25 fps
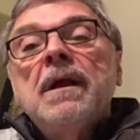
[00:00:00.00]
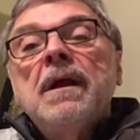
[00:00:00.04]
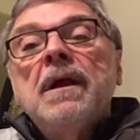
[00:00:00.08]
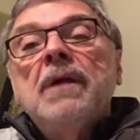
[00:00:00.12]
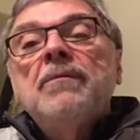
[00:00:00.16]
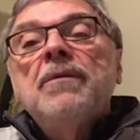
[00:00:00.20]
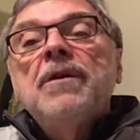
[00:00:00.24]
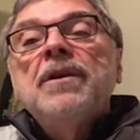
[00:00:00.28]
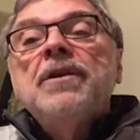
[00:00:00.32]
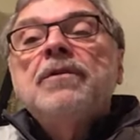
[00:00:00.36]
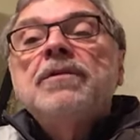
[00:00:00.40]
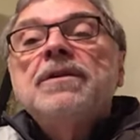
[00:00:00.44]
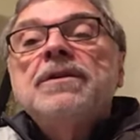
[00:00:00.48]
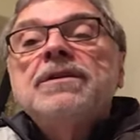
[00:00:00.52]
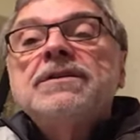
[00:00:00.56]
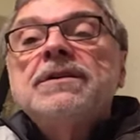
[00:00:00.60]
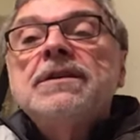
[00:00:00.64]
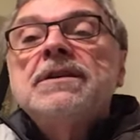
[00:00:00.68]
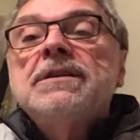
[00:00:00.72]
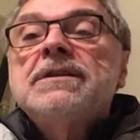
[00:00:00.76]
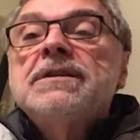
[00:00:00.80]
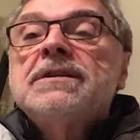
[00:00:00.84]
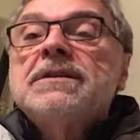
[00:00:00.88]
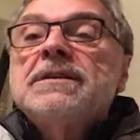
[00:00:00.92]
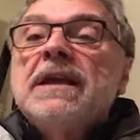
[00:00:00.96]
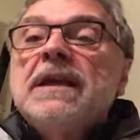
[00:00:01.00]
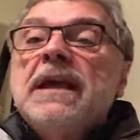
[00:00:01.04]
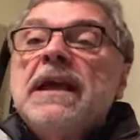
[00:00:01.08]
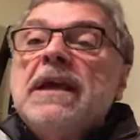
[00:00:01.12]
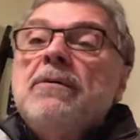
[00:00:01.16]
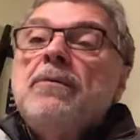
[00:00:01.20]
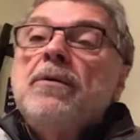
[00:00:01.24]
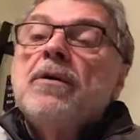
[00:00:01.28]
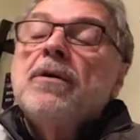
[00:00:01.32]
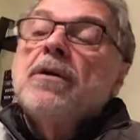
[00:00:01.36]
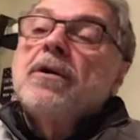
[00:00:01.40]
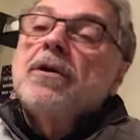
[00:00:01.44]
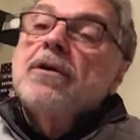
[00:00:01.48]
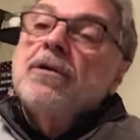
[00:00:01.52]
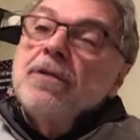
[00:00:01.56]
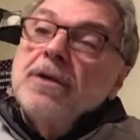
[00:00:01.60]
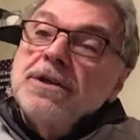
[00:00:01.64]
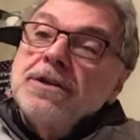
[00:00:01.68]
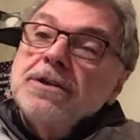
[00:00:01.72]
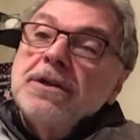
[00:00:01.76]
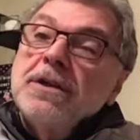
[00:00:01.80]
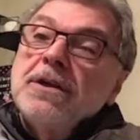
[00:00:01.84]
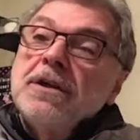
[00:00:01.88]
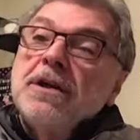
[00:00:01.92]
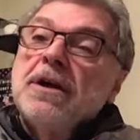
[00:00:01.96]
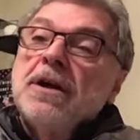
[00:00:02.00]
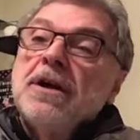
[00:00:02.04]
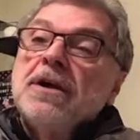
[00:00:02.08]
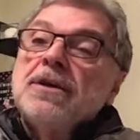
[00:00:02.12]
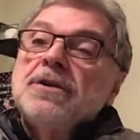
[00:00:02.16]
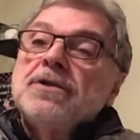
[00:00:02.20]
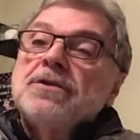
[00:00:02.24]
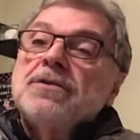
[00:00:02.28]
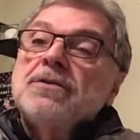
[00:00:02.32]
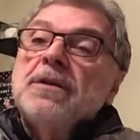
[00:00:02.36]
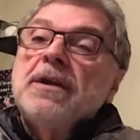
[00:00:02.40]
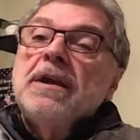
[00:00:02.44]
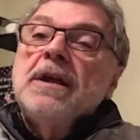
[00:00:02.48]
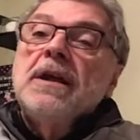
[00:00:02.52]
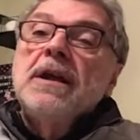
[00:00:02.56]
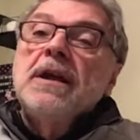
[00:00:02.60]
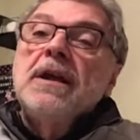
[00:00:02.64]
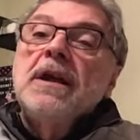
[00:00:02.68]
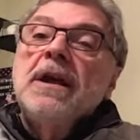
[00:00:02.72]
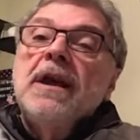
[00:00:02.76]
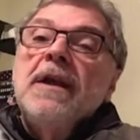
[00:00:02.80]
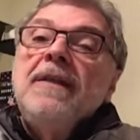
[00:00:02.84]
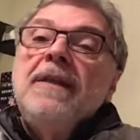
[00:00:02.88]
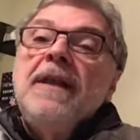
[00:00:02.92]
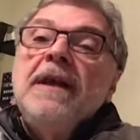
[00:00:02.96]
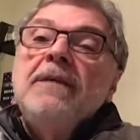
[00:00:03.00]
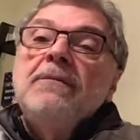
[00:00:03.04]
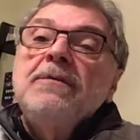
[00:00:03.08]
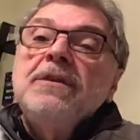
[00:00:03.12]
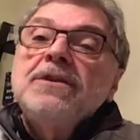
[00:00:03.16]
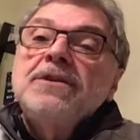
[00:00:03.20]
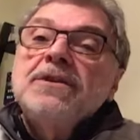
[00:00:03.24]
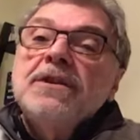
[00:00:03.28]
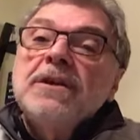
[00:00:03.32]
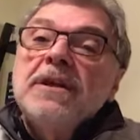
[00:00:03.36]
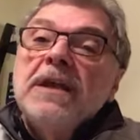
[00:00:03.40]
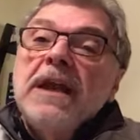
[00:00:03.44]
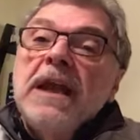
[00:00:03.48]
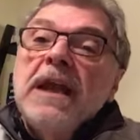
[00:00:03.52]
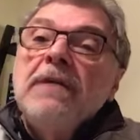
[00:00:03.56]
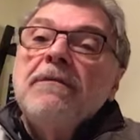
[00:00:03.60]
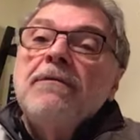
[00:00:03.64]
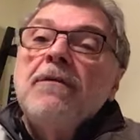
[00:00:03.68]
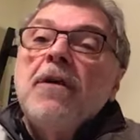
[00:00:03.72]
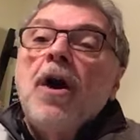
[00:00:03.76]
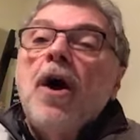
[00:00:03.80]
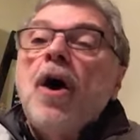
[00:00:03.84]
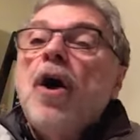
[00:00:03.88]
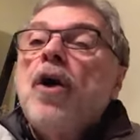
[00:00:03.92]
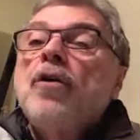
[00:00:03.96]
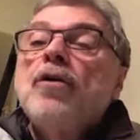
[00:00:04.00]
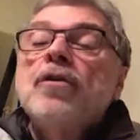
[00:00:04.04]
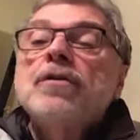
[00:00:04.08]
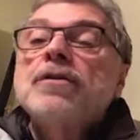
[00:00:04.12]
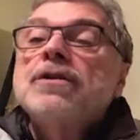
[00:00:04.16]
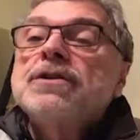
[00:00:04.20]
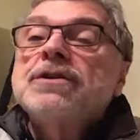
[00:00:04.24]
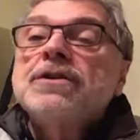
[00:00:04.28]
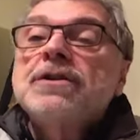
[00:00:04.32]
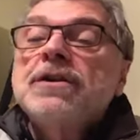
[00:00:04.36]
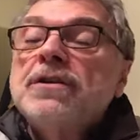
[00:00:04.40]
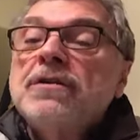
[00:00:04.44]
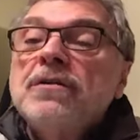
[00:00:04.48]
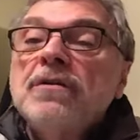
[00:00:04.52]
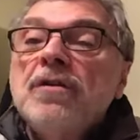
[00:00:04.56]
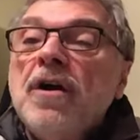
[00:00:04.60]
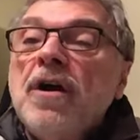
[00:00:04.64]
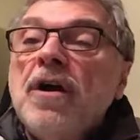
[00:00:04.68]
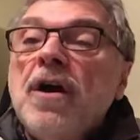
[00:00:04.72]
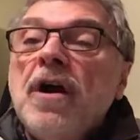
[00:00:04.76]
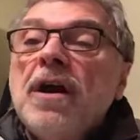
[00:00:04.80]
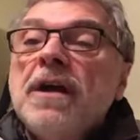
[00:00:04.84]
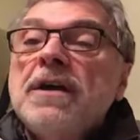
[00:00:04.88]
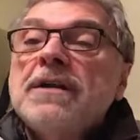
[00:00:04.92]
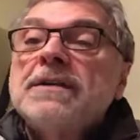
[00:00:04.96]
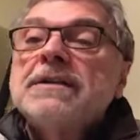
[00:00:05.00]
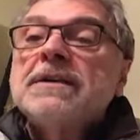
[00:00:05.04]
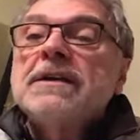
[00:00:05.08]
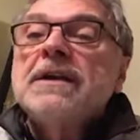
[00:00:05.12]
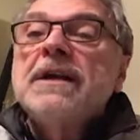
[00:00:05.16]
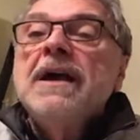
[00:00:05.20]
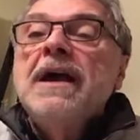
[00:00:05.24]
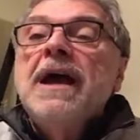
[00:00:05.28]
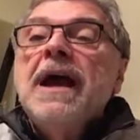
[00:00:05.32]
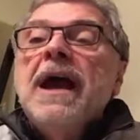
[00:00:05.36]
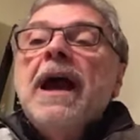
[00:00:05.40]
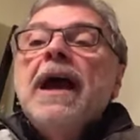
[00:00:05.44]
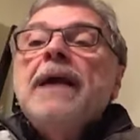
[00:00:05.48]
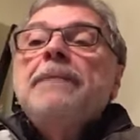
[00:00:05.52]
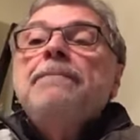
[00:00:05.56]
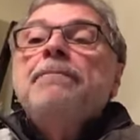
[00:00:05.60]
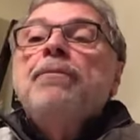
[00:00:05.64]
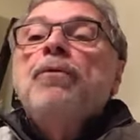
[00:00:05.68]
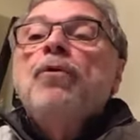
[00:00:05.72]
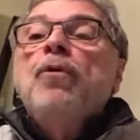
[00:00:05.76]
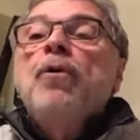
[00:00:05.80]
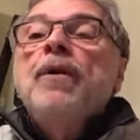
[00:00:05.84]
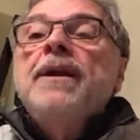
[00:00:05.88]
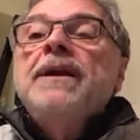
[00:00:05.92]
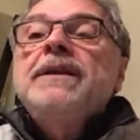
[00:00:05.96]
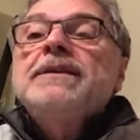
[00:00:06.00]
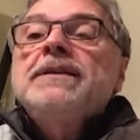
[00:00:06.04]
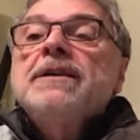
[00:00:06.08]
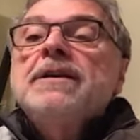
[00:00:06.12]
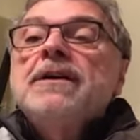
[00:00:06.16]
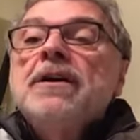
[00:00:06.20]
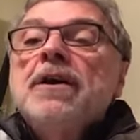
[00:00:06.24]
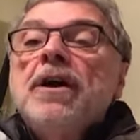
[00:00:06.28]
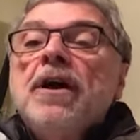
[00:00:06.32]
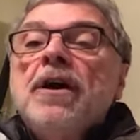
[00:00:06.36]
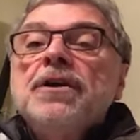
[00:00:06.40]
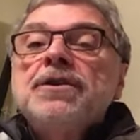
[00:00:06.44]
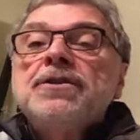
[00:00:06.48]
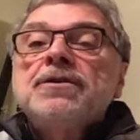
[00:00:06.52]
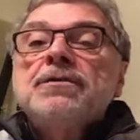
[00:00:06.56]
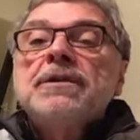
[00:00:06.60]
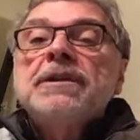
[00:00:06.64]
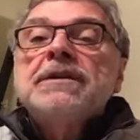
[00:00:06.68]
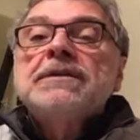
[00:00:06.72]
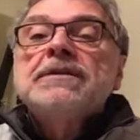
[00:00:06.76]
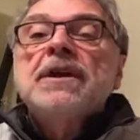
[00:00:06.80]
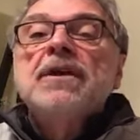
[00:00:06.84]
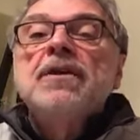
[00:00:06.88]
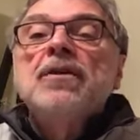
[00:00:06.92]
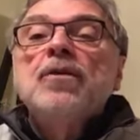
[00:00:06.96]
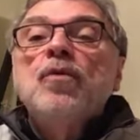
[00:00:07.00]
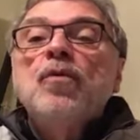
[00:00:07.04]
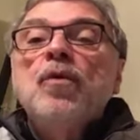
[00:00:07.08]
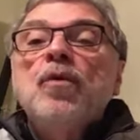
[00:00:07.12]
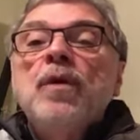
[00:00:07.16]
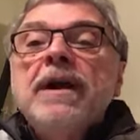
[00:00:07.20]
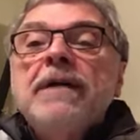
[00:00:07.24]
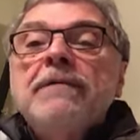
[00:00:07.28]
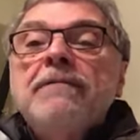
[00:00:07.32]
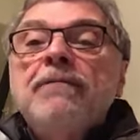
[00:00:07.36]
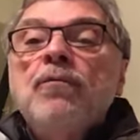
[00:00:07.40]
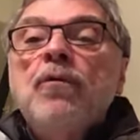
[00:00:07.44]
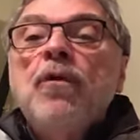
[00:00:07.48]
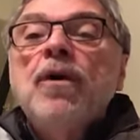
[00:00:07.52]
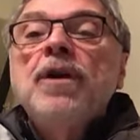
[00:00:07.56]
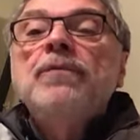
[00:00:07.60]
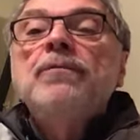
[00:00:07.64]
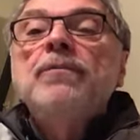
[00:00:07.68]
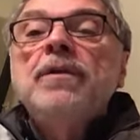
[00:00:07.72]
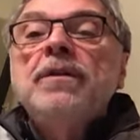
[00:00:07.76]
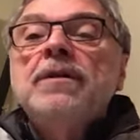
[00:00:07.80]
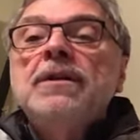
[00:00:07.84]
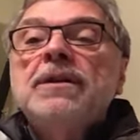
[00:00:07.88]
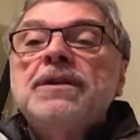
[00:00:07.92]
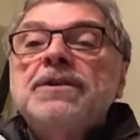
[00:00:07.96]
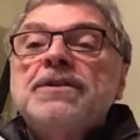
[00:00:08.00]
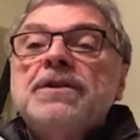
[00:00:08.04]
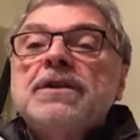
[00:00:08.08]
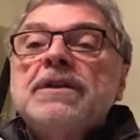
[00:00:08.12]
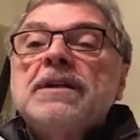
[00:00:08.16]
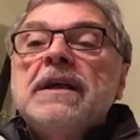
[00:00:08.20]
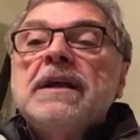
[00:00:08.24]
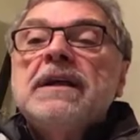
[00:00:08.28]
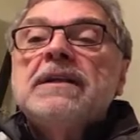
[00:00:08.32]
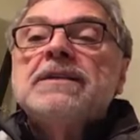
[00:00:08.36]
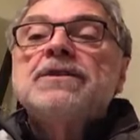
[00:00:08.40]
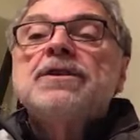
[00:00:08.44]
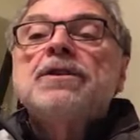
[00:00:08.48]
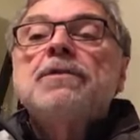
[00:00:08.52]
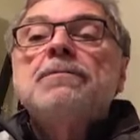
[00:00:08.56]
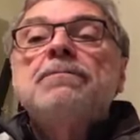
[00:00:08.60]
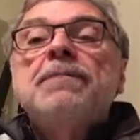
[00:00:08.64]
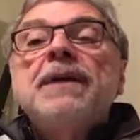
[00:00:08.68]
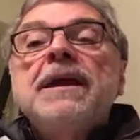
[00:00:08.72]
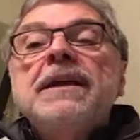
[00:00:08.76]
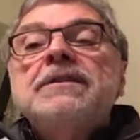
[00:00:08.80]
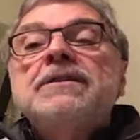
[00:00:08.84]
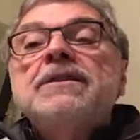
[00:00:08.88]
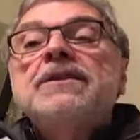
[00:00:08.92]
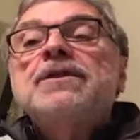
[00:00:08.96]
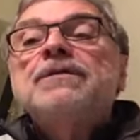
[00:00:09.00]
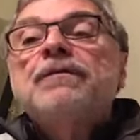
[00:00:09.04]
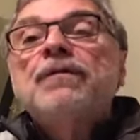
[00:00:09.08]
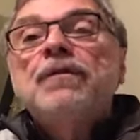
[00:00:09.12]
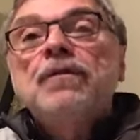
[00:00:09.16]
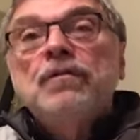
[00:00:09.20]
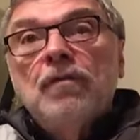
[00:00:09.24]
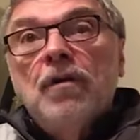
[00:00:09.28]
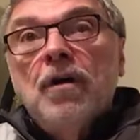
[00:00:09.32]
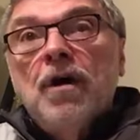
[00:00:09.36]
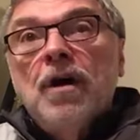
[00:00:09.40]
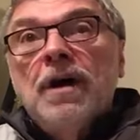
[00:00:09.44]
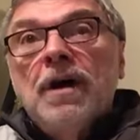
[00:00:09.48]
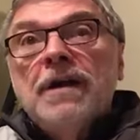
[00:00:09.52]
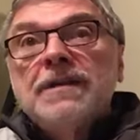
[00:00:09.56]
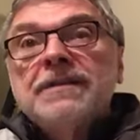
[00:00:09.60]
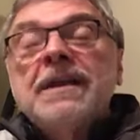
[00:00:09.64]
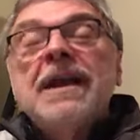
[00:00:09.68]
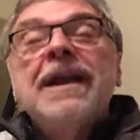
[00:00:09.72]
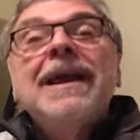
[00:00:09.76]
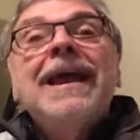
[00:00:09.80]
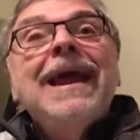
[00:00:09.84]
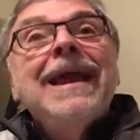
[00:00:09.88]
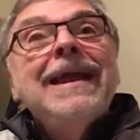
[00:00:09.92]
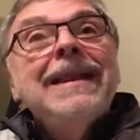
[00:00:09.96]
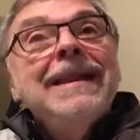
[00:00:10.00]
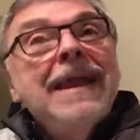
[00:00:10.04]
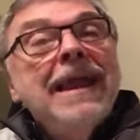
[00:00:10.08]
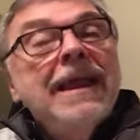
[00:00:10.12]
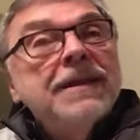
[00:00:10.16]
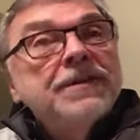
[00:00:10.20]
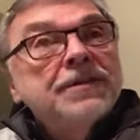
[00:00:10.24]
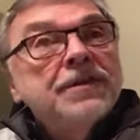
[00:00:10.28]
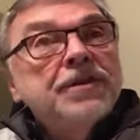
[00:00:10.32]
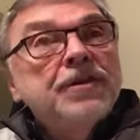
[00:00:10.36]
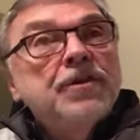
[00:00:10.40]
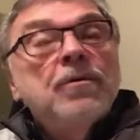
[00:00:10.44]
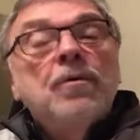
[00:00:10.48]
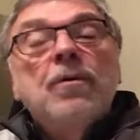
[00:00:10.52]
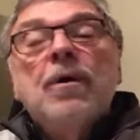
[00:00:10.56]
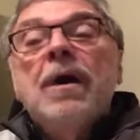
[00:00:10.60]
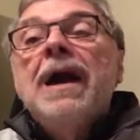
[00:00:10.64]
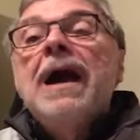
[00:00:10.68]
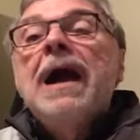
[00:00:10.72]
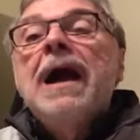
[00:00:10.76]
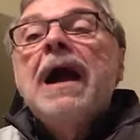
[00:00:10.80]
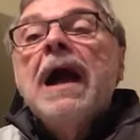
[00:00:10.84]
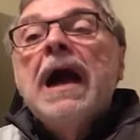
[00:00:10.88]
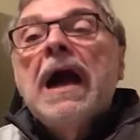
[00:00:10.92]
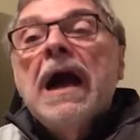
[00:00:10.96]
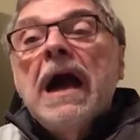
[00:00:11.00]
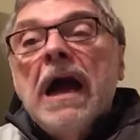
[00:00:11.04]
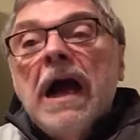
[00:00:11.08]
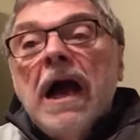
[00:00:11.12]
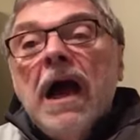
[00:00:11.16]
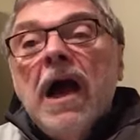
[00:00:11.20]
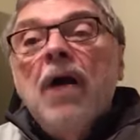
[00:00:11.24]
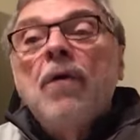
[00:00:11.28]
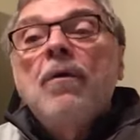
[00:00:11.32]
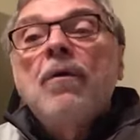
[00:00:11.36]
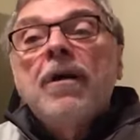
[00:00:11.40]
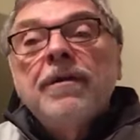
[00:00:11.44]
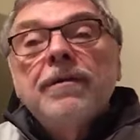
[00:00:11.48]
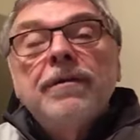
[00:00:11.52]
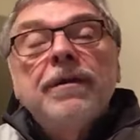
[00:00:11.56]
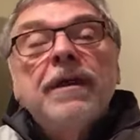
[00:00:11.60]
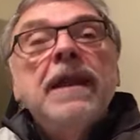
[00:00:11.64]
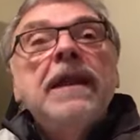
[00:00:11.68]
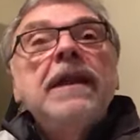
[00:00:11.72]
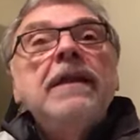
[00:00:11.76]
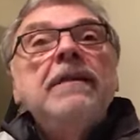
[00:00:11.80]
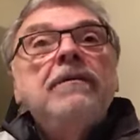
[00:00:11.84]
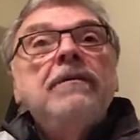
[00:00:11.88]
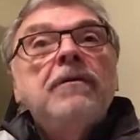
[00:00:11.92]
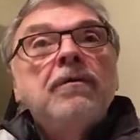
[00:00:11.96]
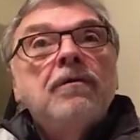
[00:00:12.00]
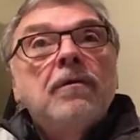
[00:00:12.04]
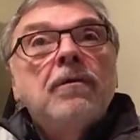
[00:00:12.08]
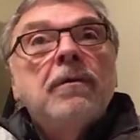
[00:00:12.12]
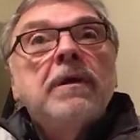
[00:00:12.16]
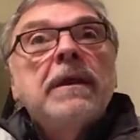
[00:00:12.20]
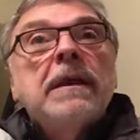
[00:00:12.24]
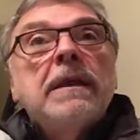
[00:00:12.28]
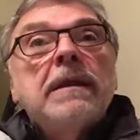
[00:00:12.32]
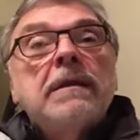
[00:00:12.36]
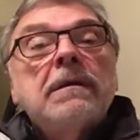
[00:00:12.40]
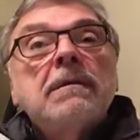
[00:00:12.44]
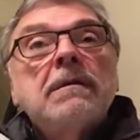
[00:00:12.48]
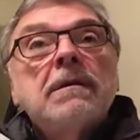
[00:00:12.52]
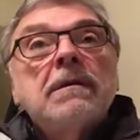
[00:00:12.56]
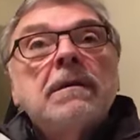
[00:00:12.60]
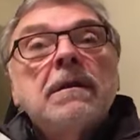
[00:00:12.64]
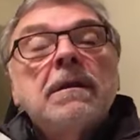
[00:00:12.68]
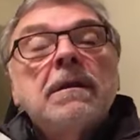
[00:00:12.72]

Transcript: And when Christians say we're a Christian country and that we should have all Christian laws, I point to countries who have one religion as their basis for laws and ask you, how are they doing?